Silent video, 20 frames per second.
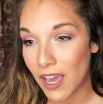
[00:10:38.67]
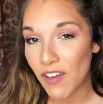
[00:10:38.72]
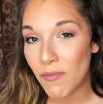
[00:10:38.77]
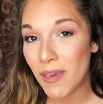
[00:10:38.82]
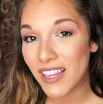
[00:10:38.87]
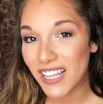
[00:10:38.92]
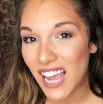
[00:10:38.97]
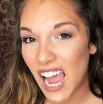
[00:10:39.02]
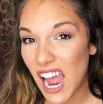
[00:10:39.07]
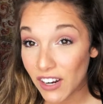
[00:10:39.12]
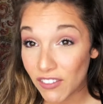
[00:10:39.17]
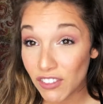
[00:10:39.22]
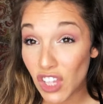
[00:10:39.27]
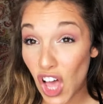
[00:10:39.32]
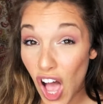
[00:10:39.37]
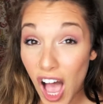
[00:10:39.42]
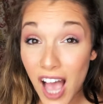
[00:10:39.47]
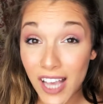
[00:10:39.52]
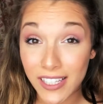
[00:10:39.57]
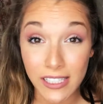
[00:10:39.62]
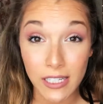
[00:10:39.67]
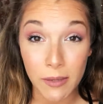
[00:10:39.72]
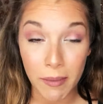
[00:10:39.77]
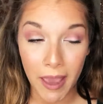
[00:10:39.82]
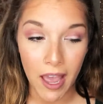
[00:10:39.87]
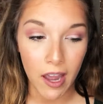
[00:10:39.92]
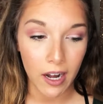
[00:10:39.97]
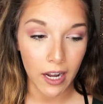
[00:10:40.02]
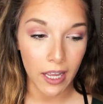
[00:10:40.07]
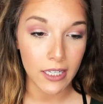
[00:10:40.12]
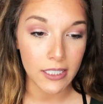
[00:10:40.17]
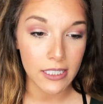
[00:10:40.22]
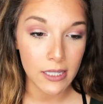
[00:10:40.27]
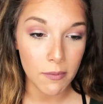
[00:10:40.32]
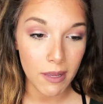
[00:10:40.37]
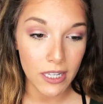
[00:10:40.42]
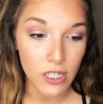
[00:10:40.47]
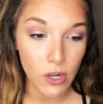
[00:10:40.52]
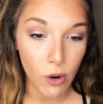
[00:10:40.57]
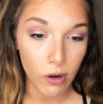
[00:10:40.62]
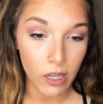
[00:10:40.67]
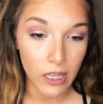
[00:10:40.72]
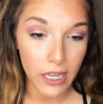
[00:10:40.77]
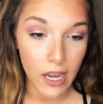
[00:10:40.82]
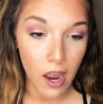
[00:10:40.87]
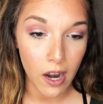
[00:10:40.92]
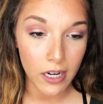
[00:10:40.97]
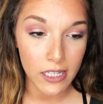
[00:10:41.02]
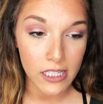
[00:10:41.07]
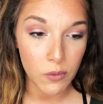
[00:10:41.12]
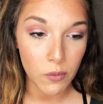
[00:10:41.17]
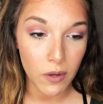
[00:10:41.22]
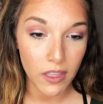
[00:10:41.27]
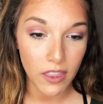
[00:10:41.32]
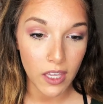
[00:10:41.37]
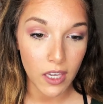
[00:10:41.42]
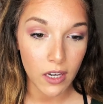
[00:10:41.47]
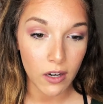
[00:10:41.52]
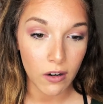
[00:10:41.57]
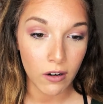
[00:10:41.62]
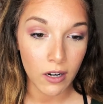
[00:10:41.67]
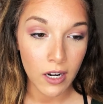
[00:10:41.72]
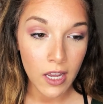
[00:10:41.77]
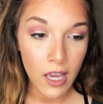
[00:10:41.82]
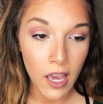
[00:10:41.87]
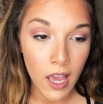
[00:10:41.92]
I've been kind of lost about it, to be totally honest with you.